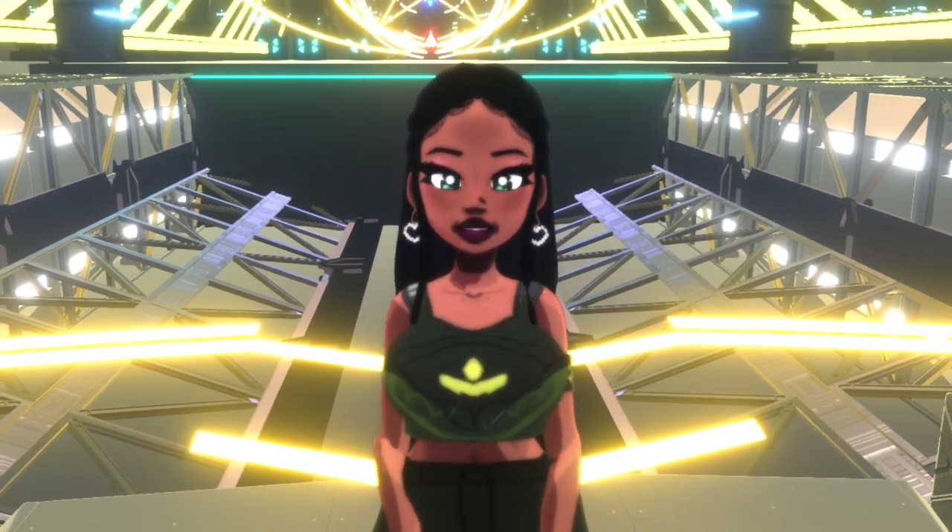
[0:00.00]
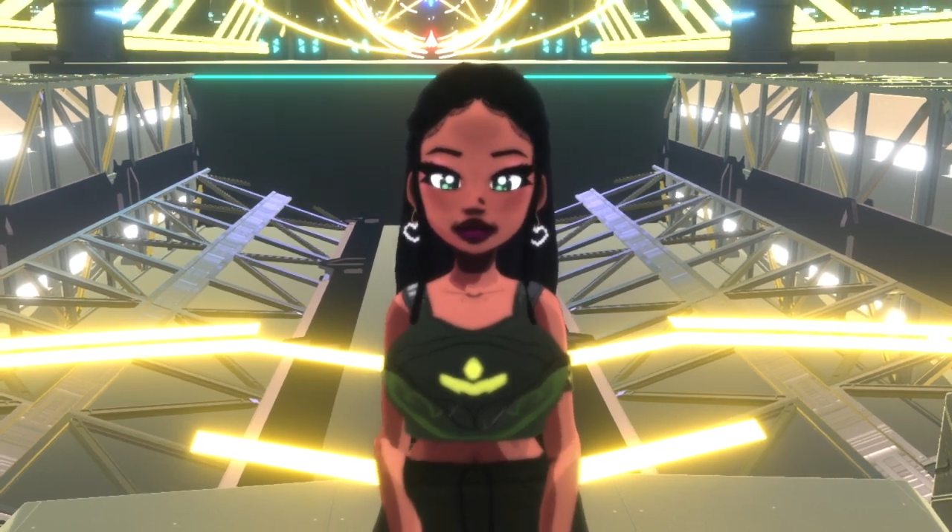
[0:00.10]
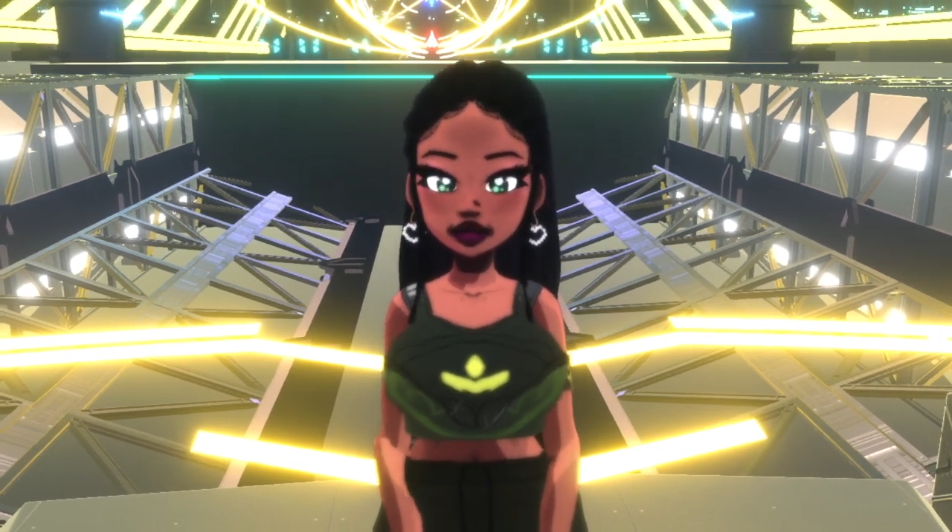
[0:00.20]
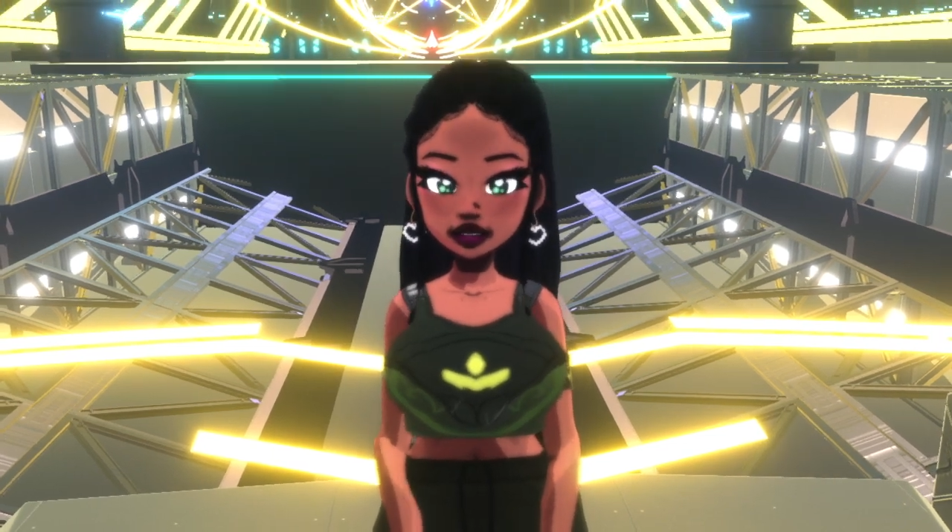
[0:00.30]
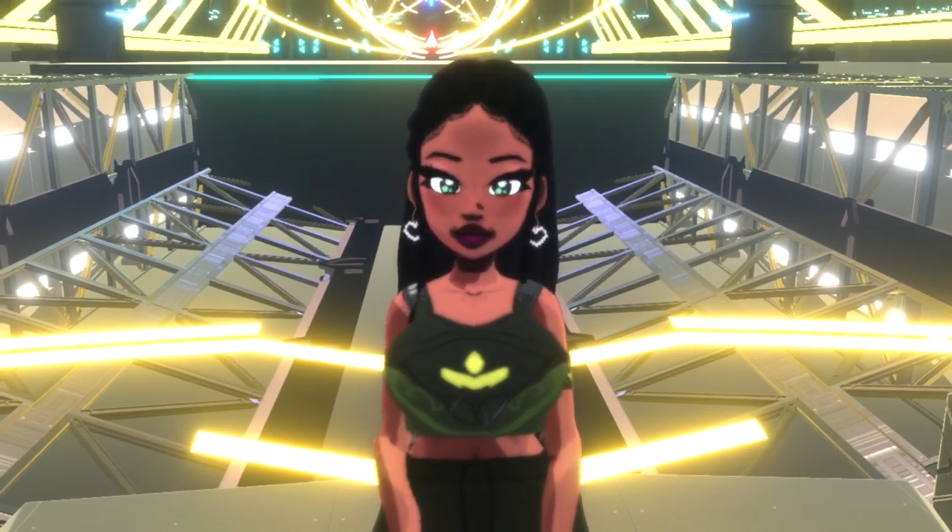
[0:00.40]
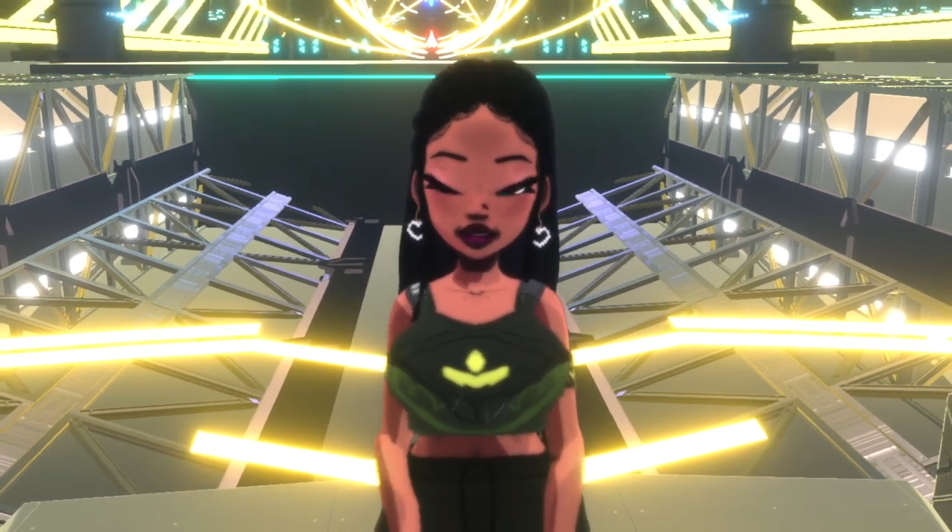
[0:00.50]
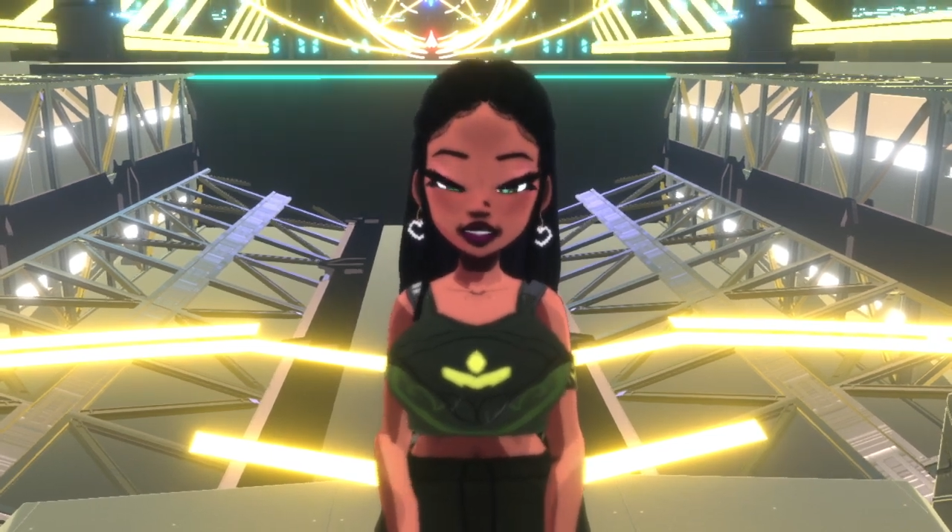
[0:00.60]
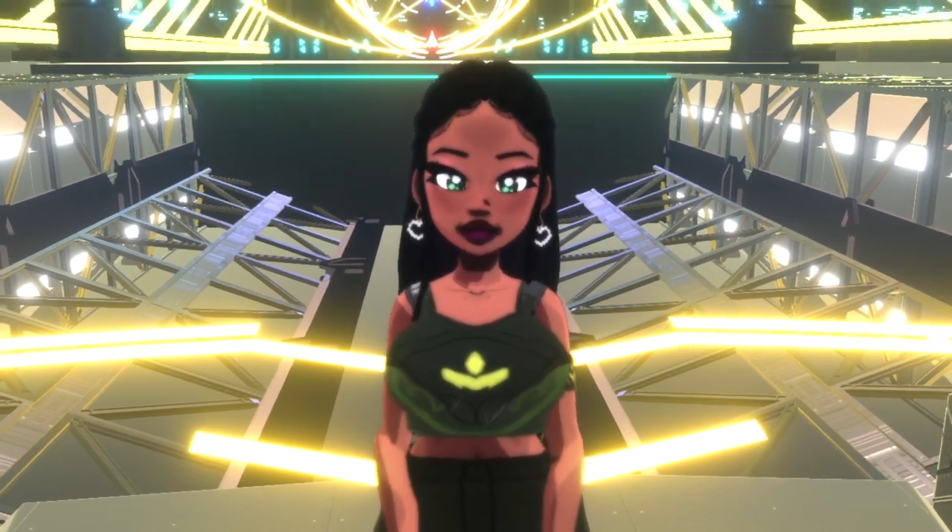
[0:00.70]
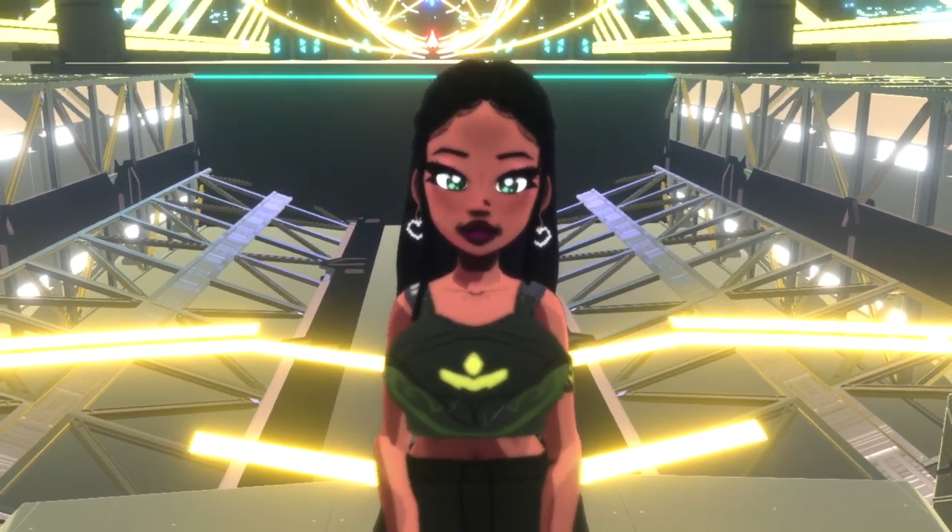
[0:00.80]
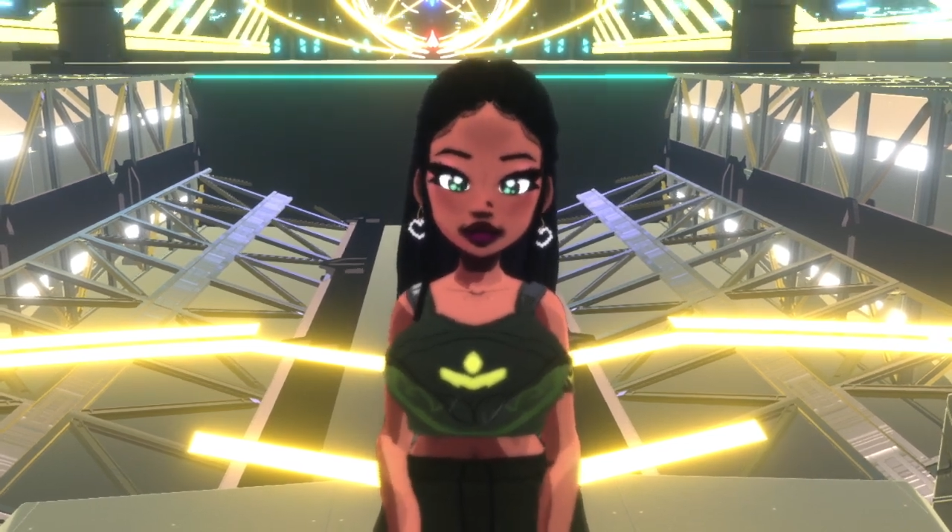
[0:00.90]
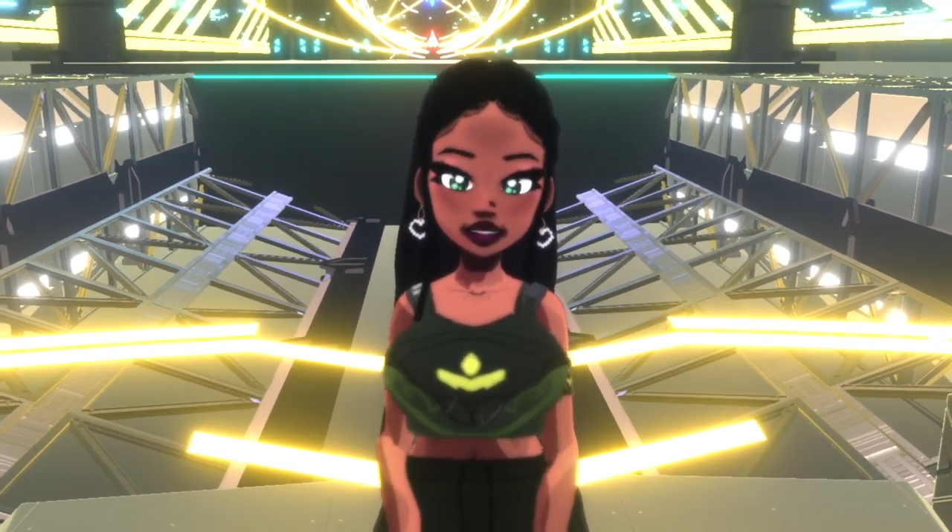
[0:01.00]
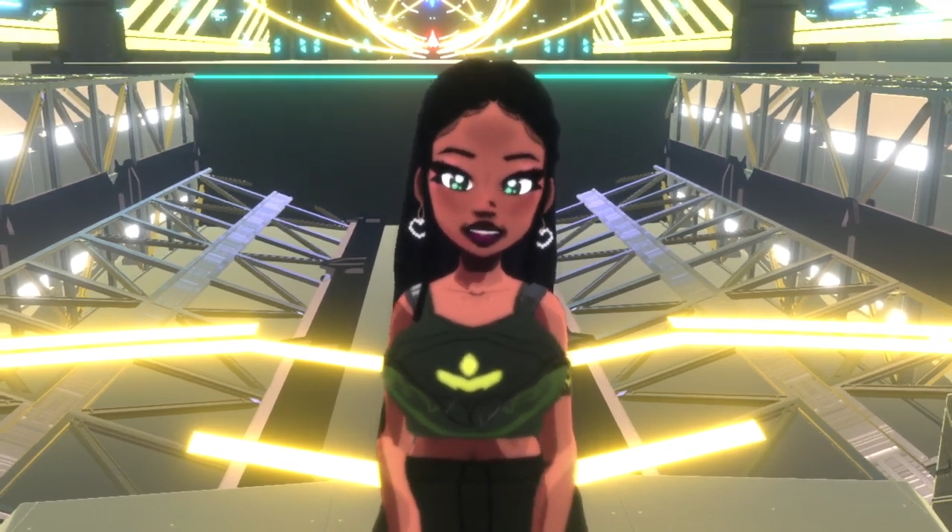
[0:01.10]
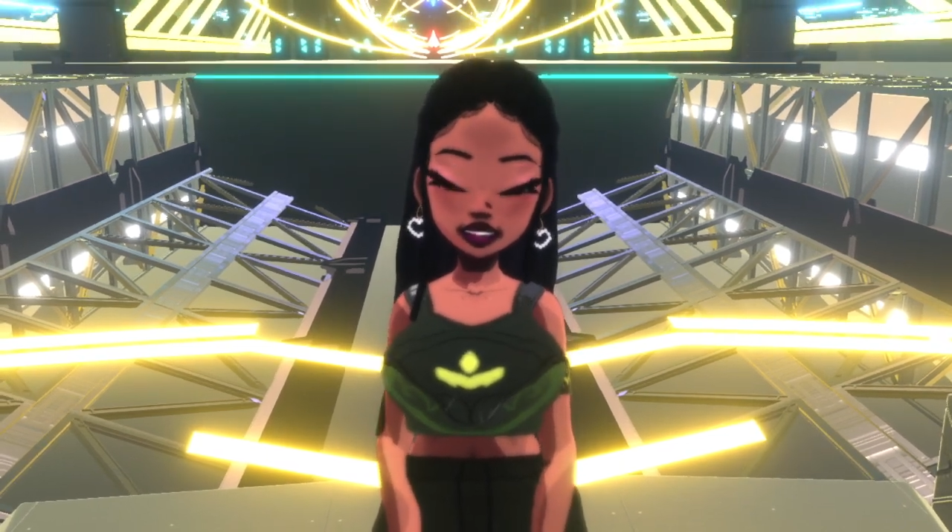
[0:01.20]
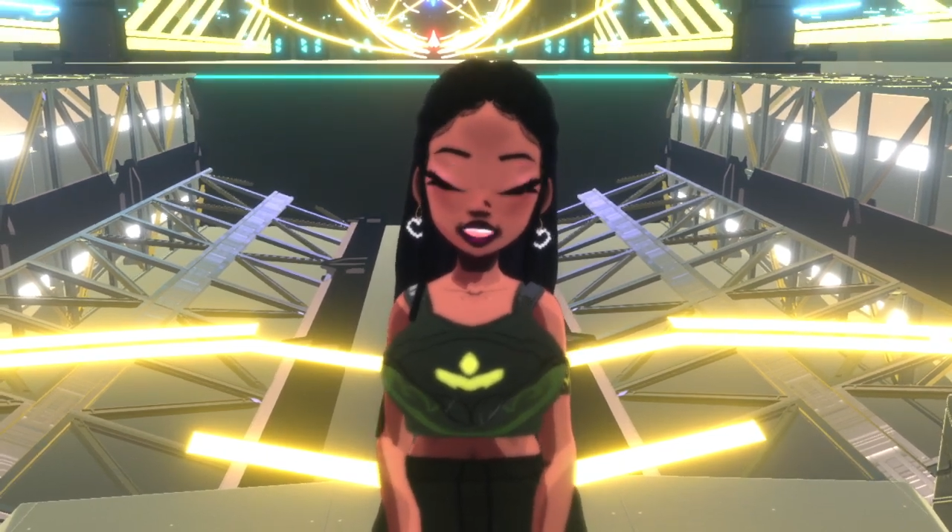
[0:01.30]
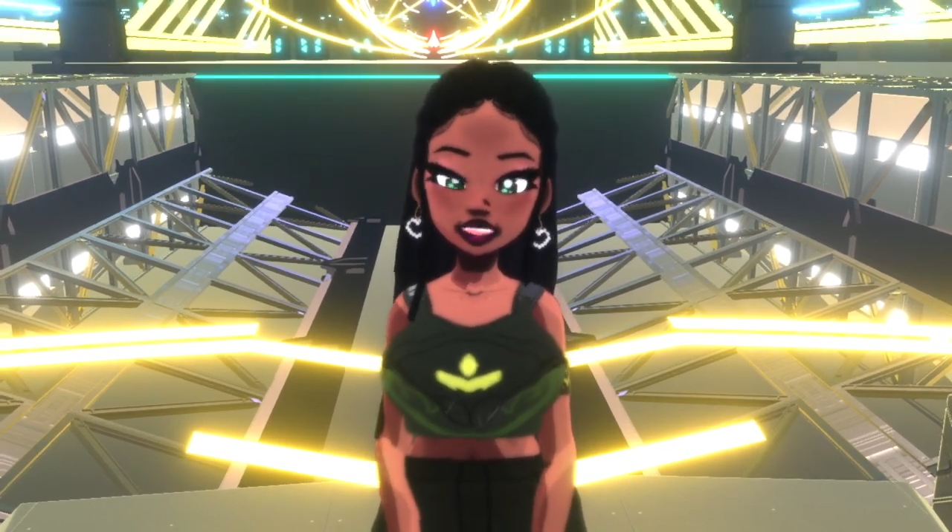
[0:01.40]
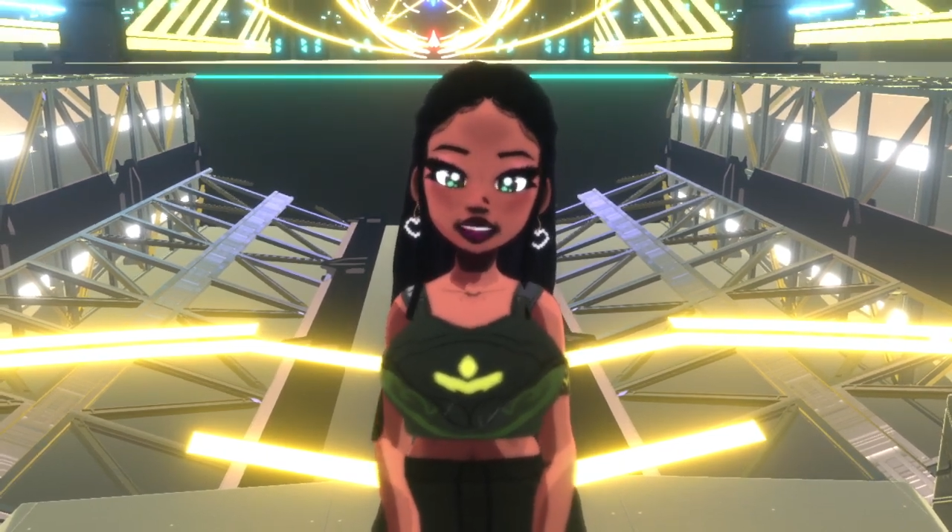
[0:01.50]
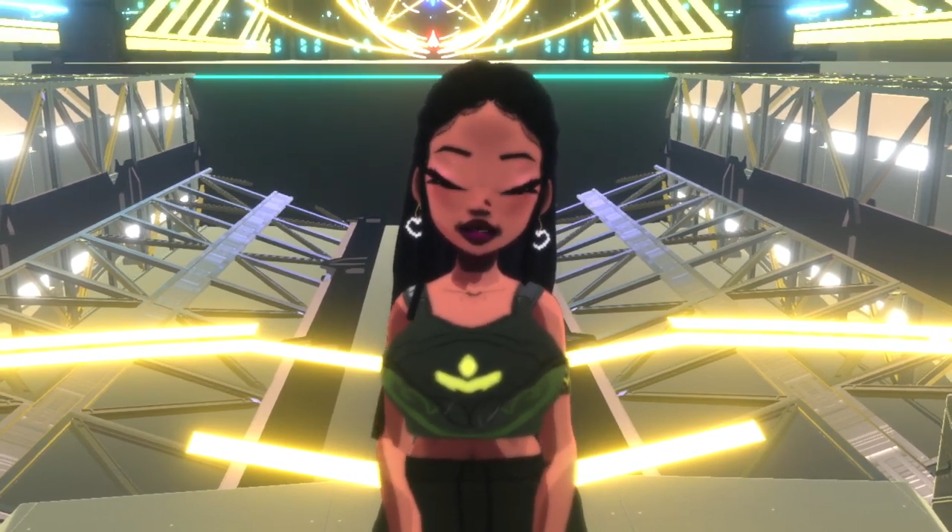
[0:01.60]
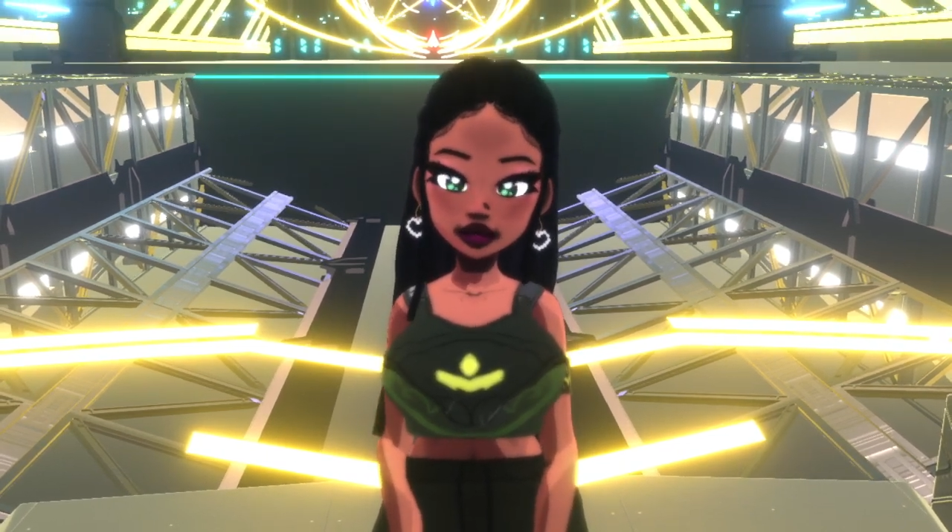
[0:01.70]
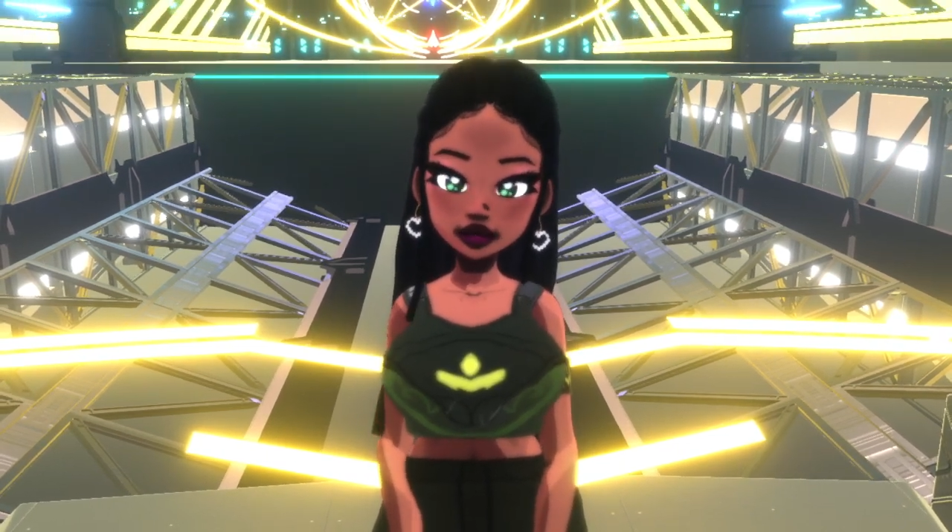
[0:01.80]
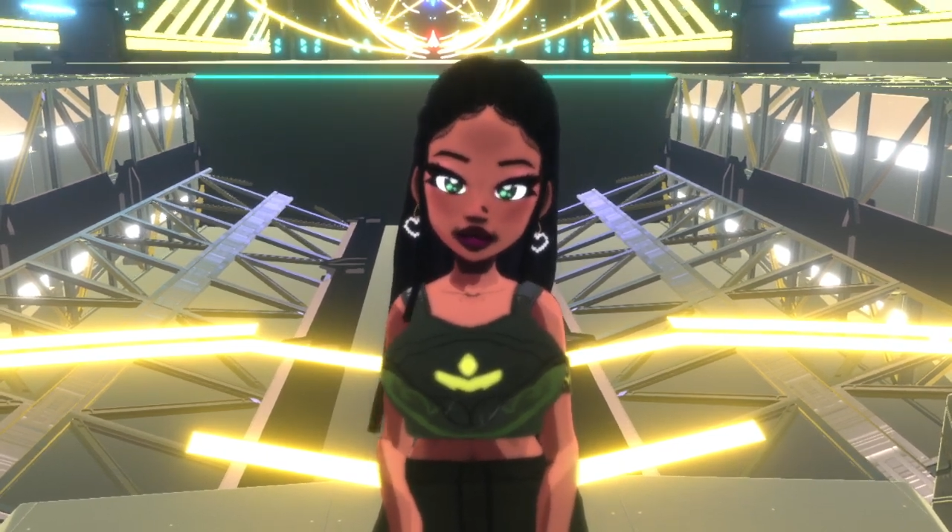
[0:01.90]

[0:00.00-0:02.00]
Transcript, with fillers: It can just make you unrational